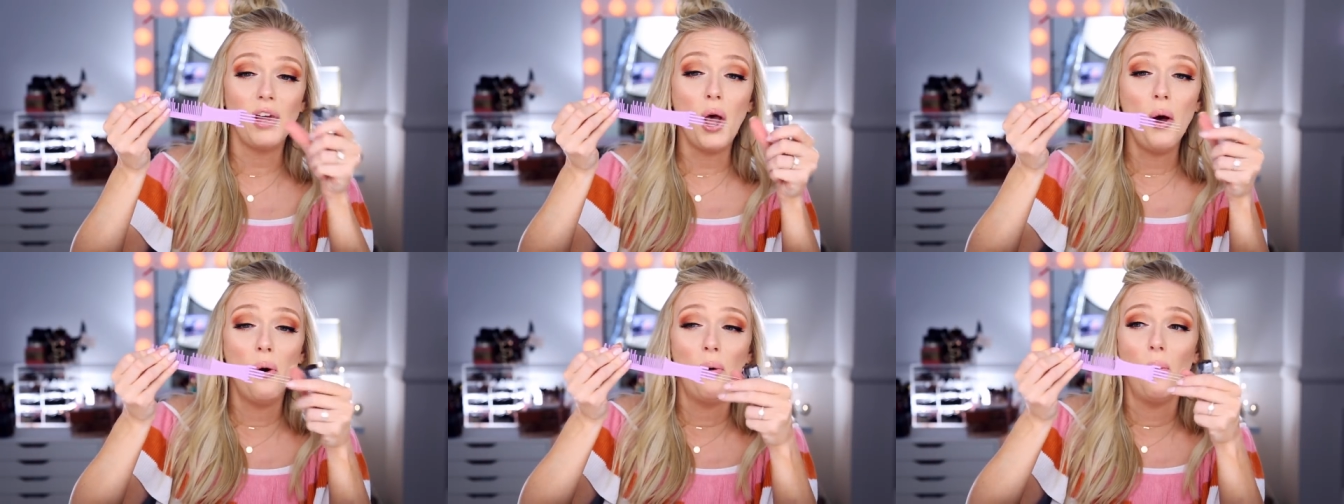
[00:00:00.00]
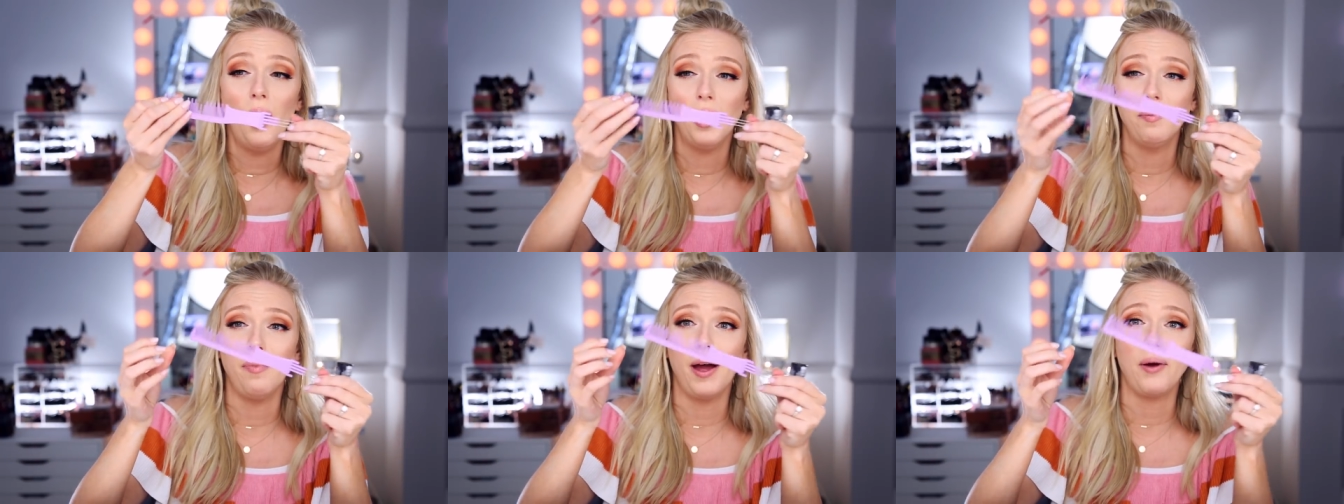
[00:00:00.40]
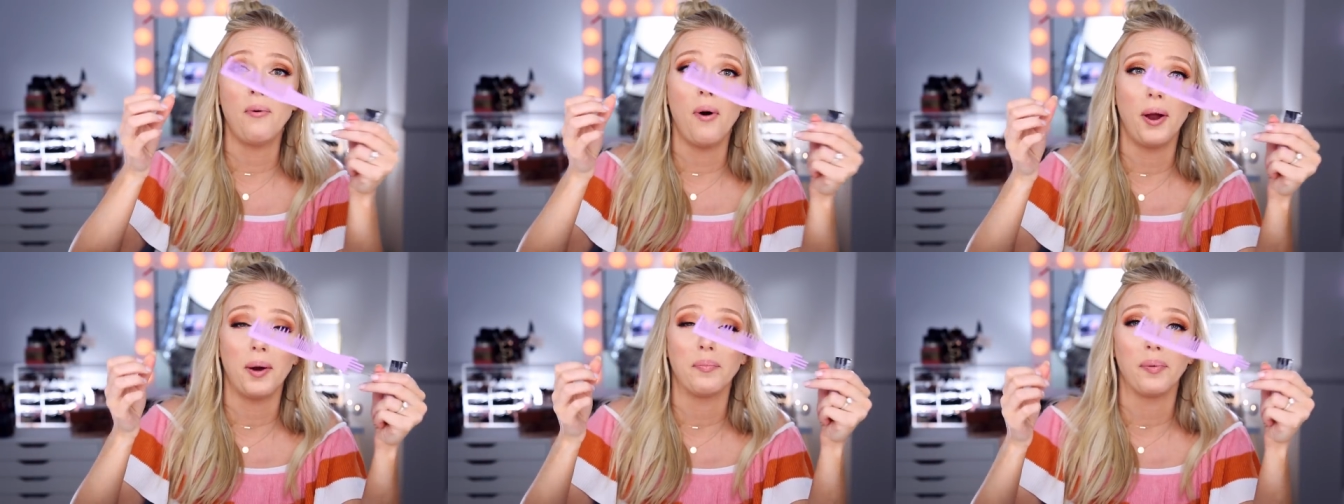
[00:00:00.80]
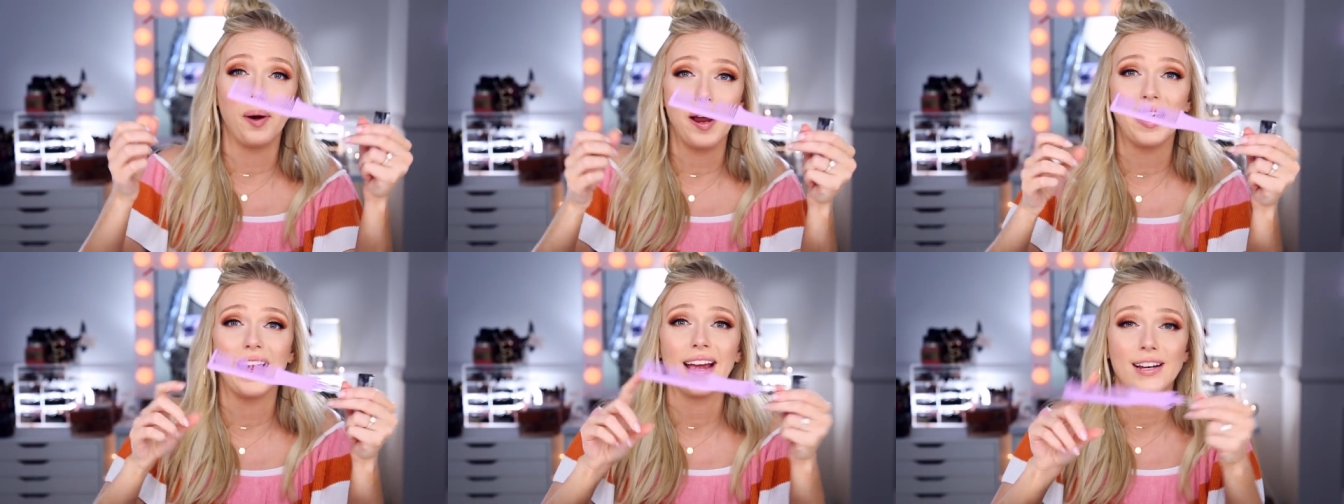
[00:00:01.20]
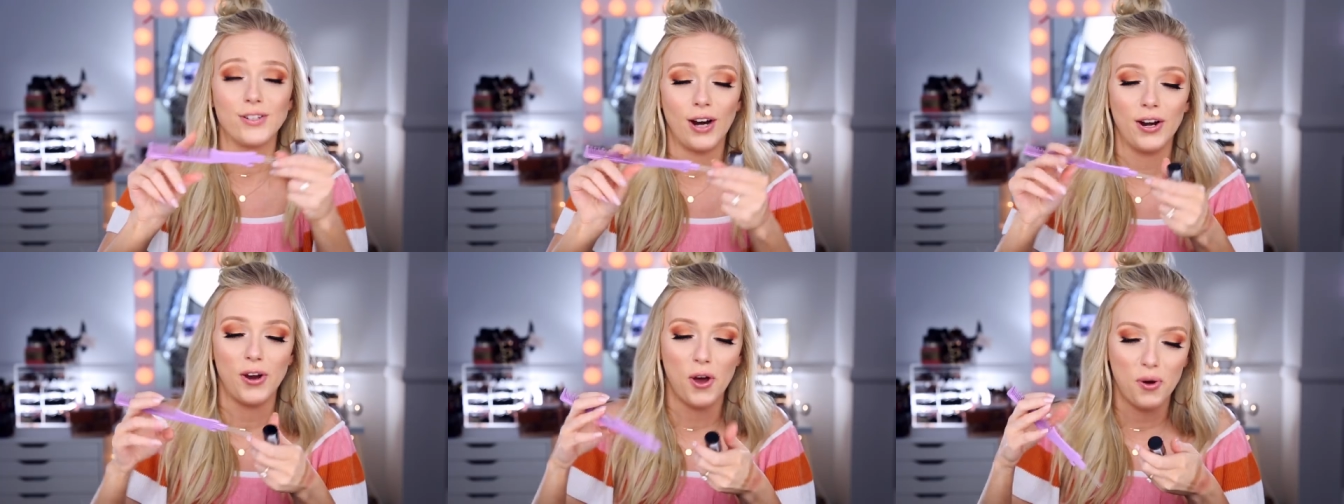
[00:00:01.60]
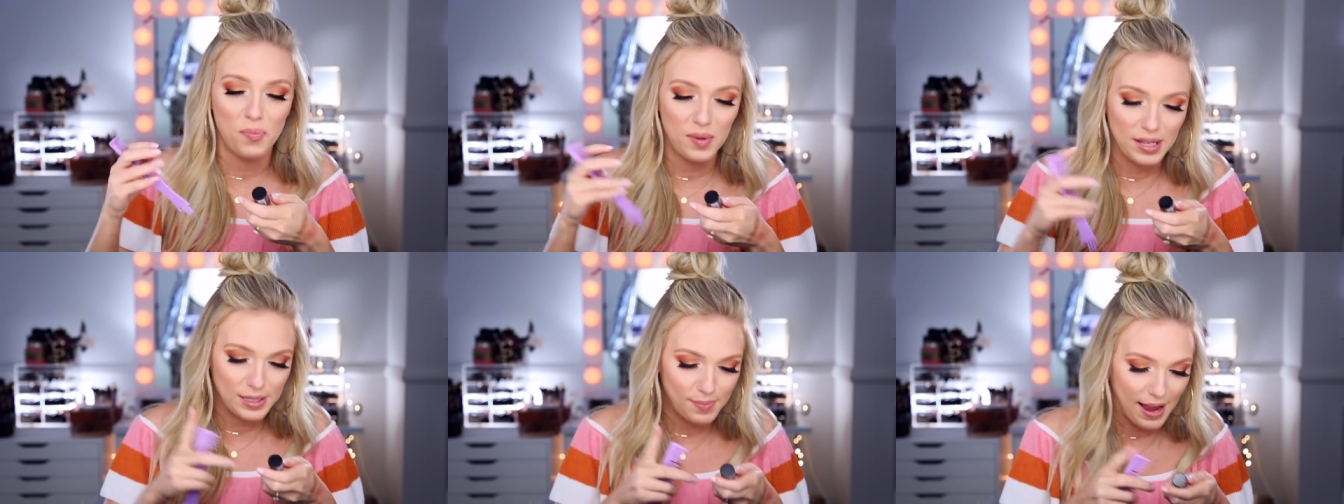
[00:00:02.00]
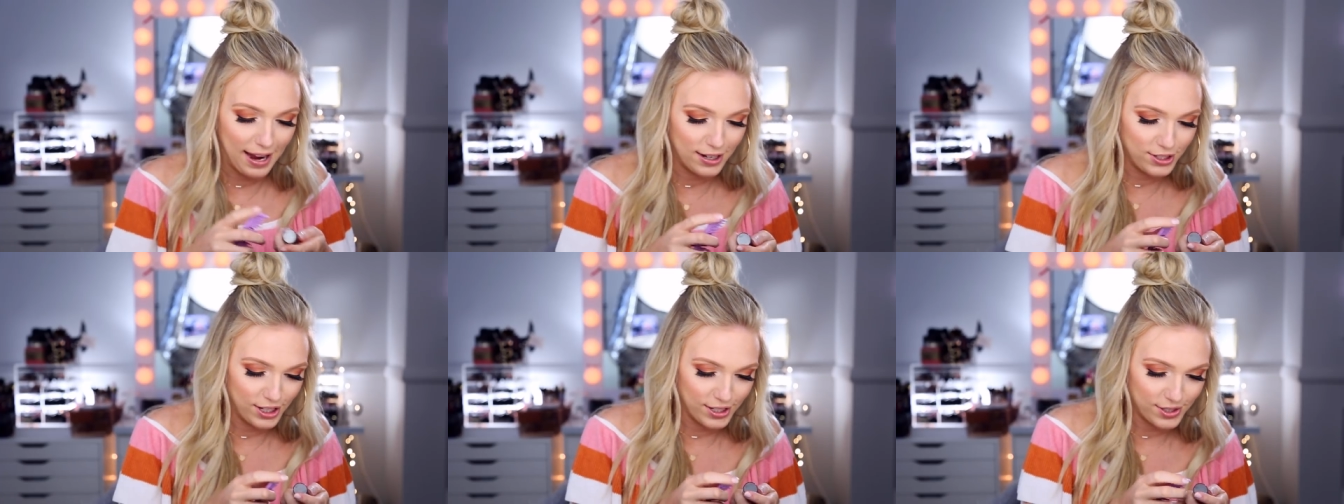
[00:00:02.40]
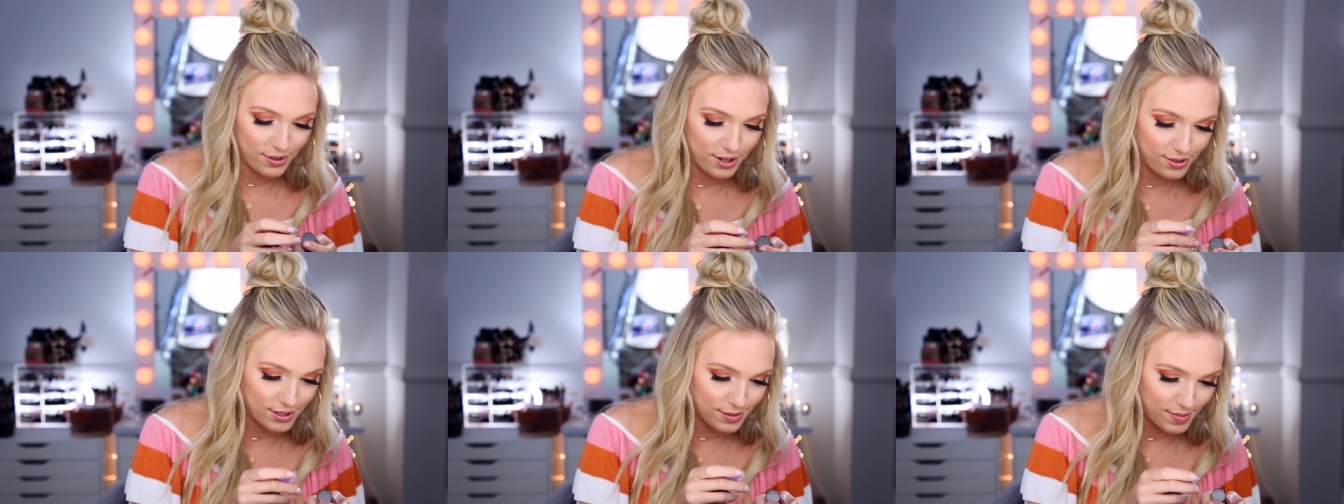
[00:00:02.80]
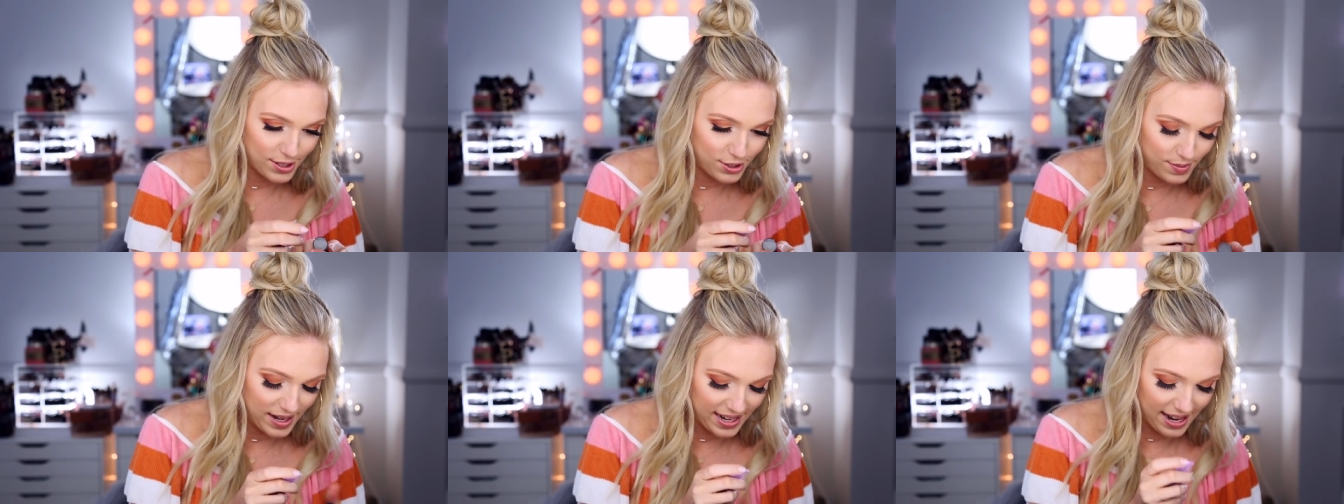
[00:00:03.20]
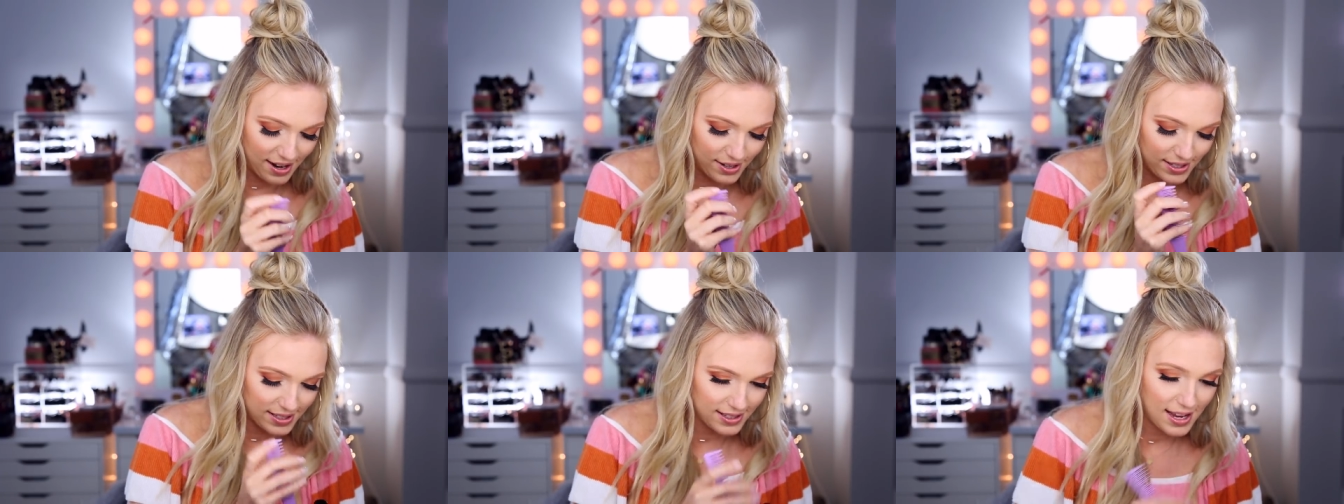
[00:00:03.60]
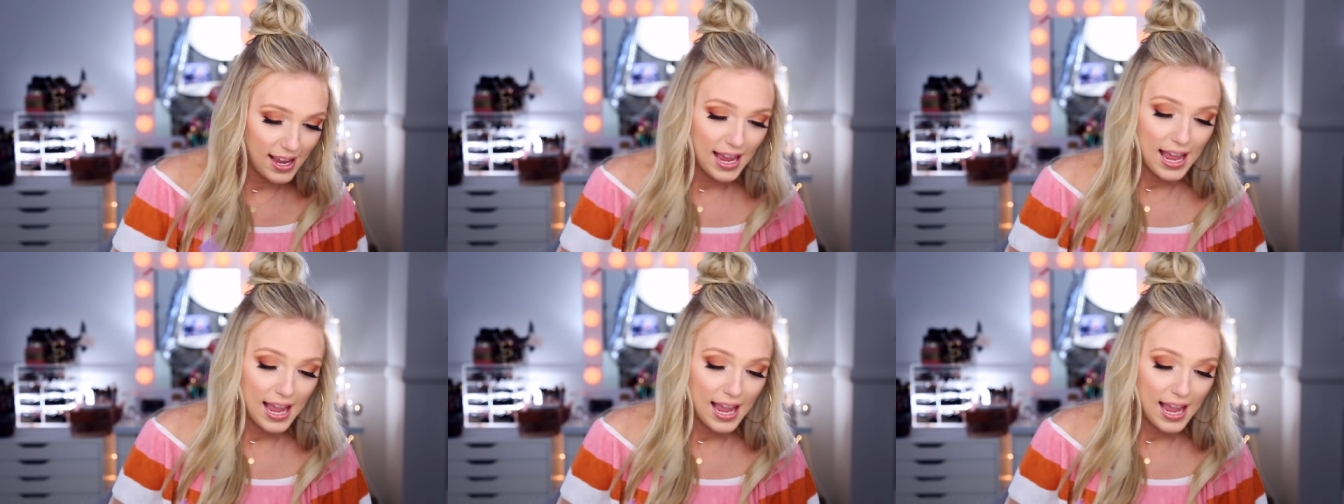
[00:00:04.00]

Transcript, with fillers: one by one, I'm breaking it, trying to open this packaging so I don't smudge my nails.